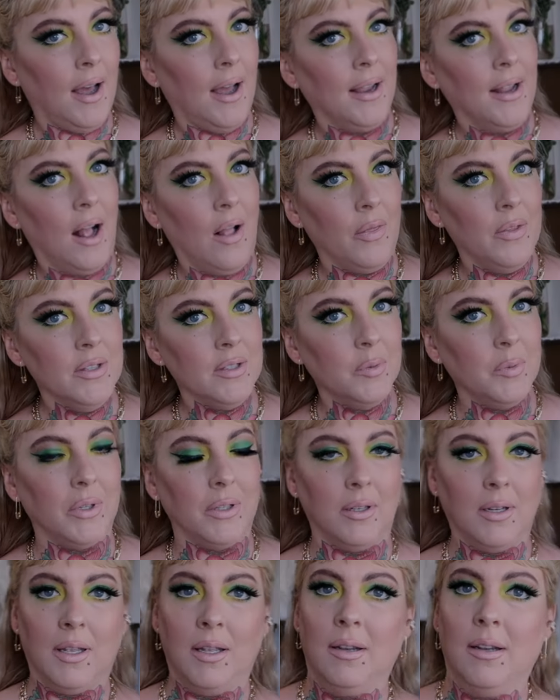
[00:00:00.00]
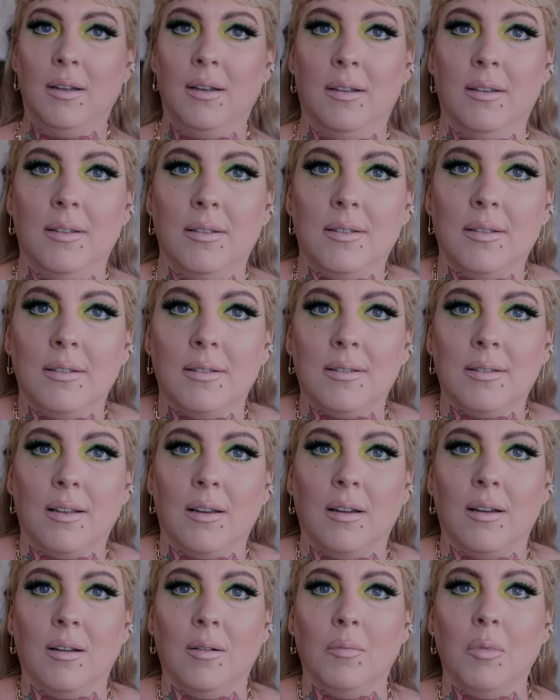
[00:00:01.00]
I got this one and it is
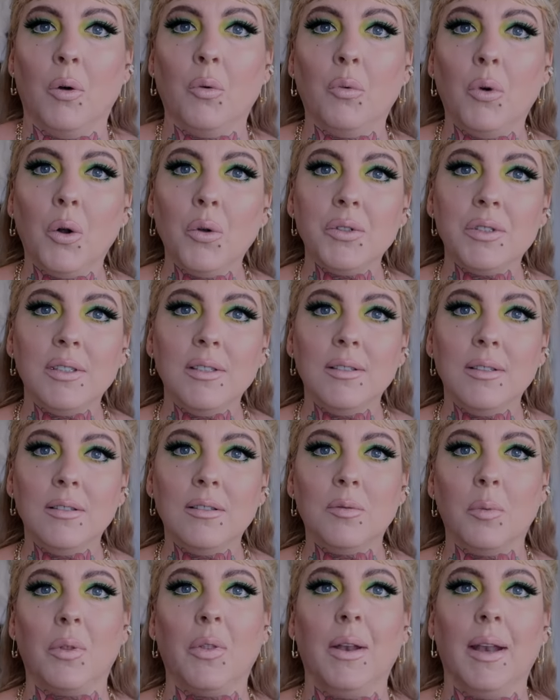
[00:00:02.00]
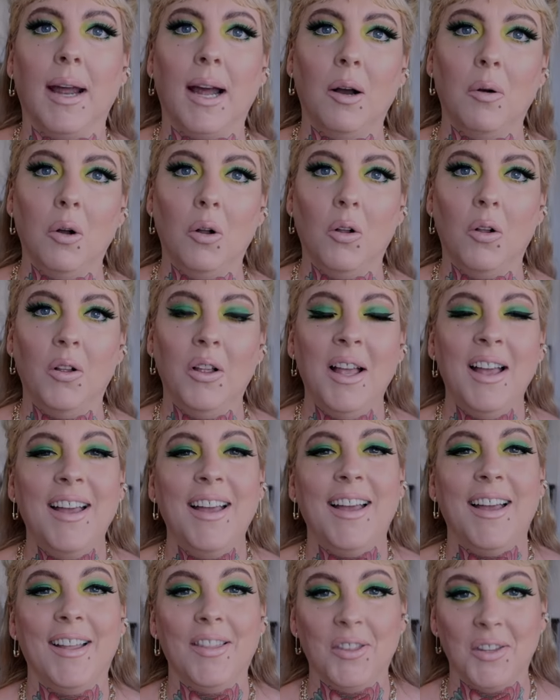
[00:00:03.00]
some roses with an owl
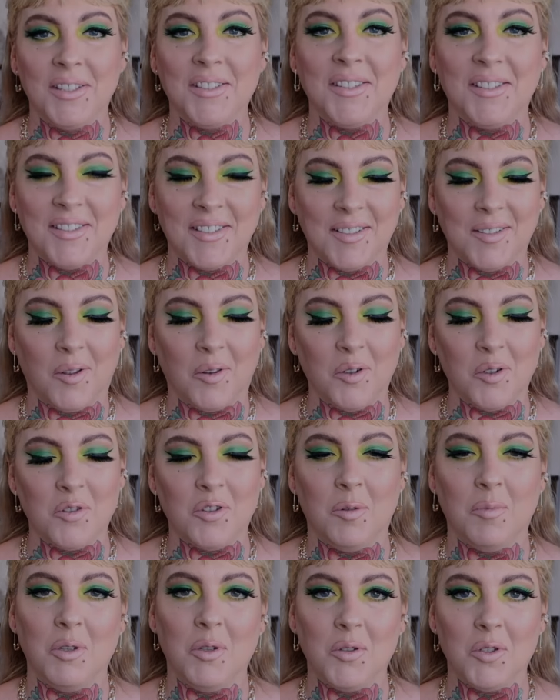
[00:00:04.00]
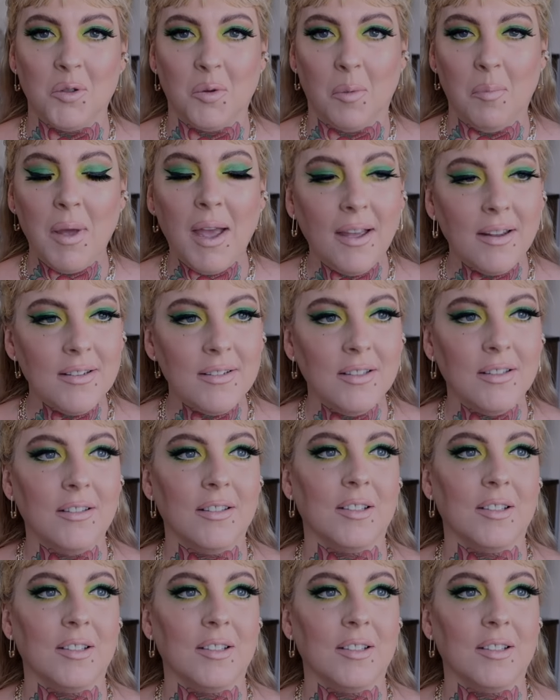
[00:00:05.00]
and this is another tribute to a pet.